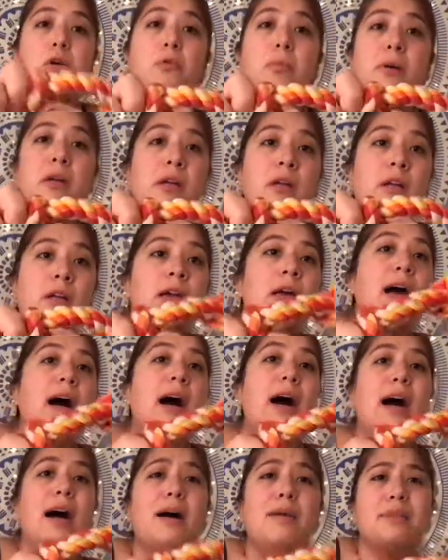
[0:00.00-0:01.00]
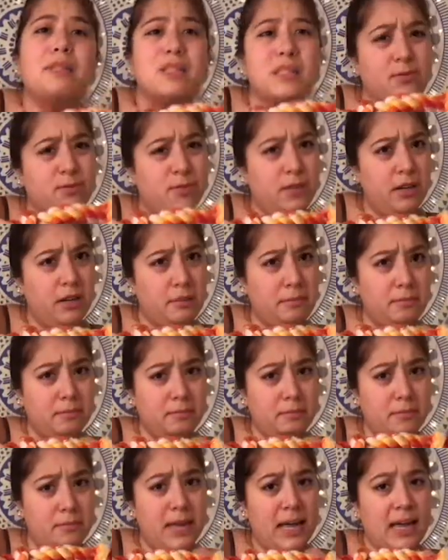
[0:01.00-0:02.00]
He has his
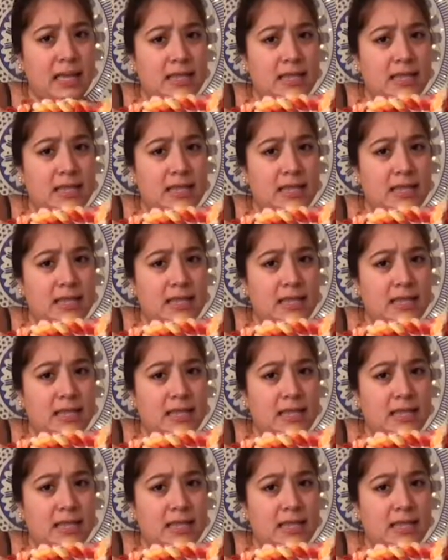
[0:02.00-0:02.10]
rope.